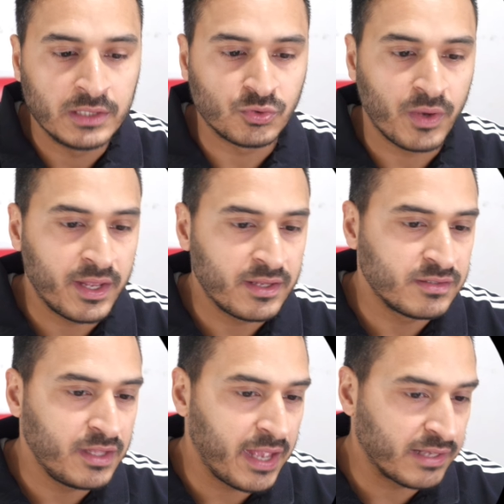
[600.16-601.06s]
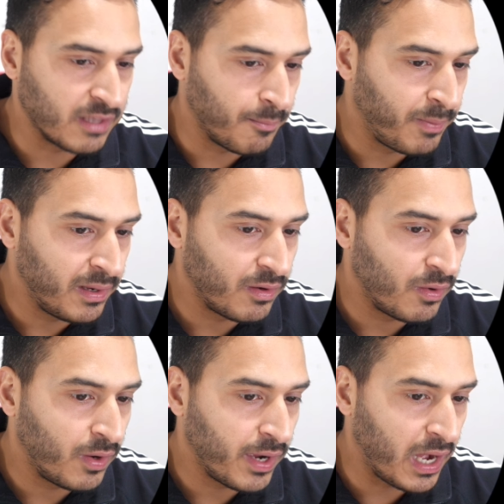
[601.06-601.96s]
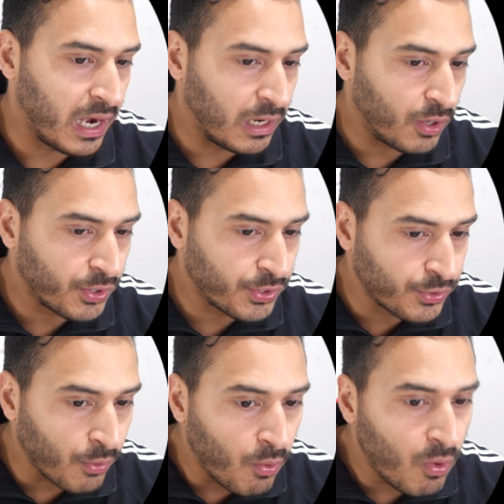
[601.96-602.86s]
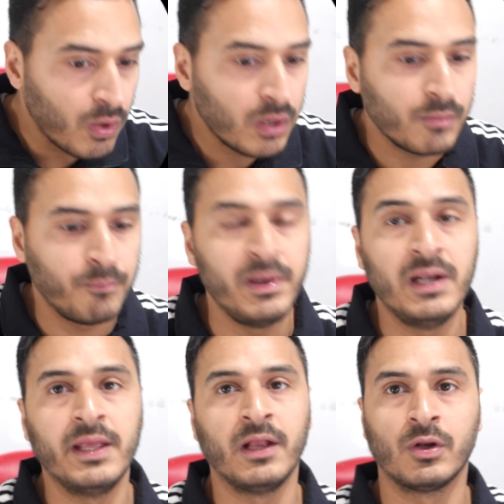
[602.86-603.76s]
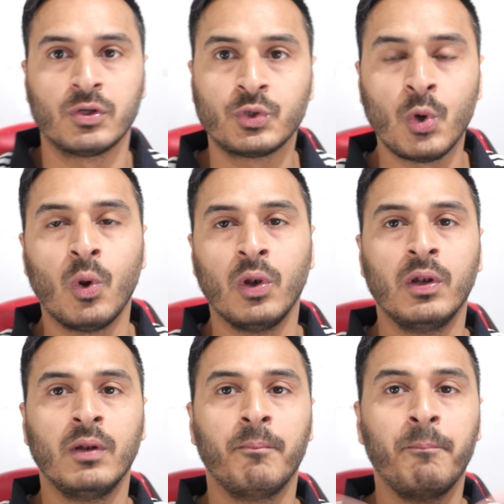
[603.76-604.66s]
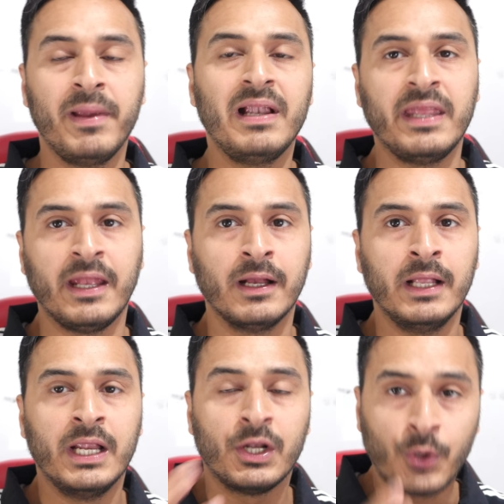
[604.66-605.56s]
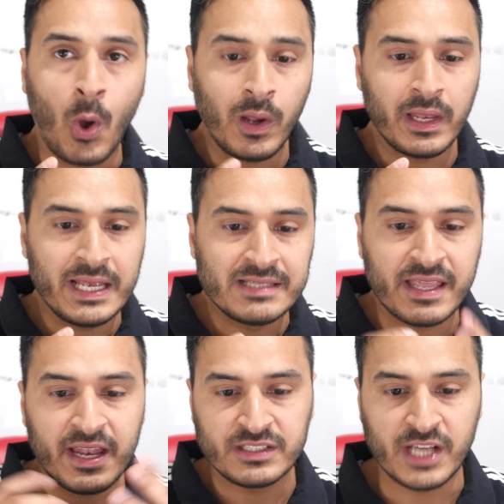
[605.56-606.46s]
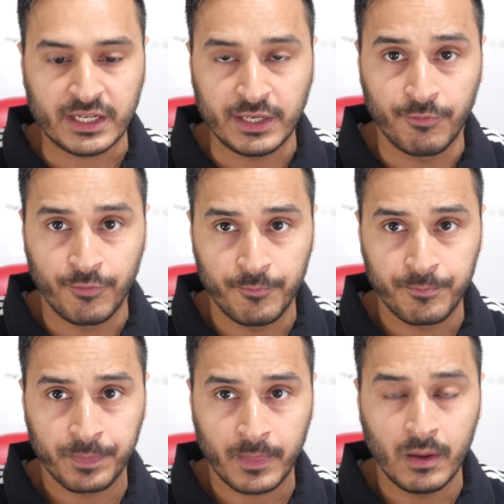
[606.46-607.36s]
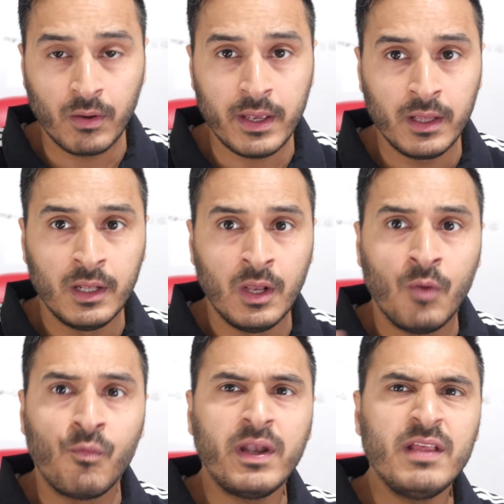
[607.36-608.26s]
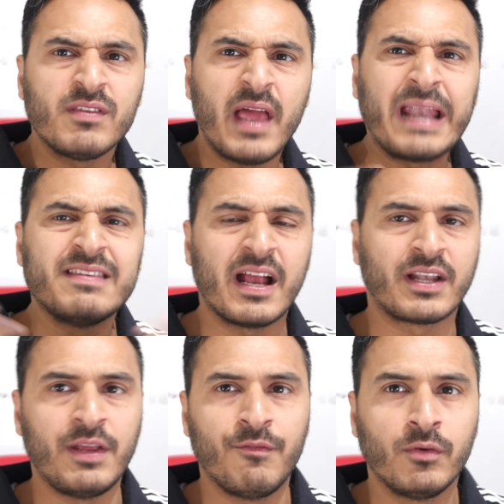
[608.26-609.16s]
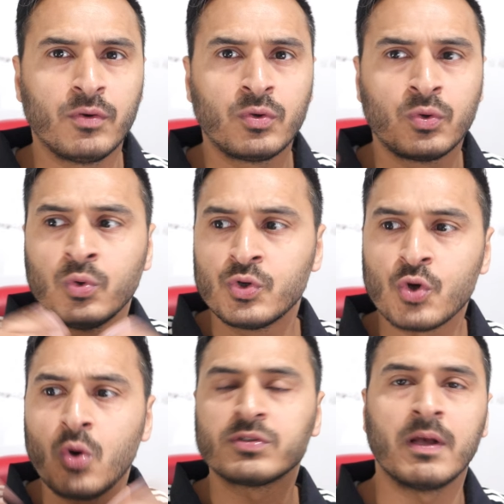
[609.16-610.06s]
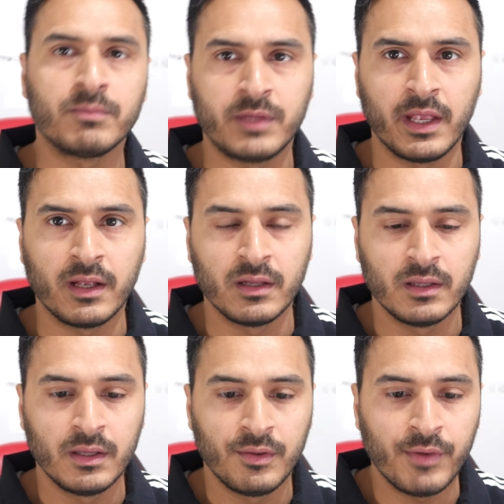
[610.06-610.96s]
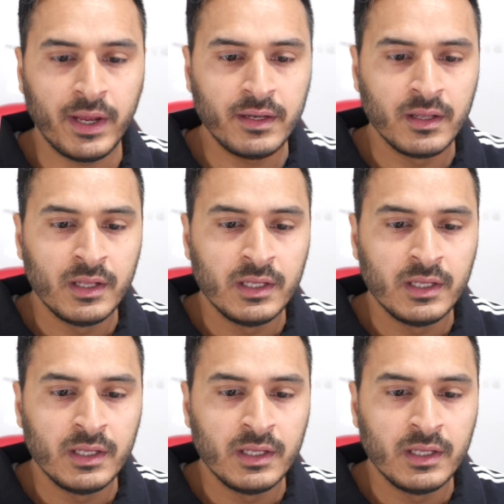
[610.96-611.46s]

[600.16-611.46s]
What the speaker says: So here is the example. A tall building. Tall building. Tall is an adjective. Okay. What is adjective? To show something, right?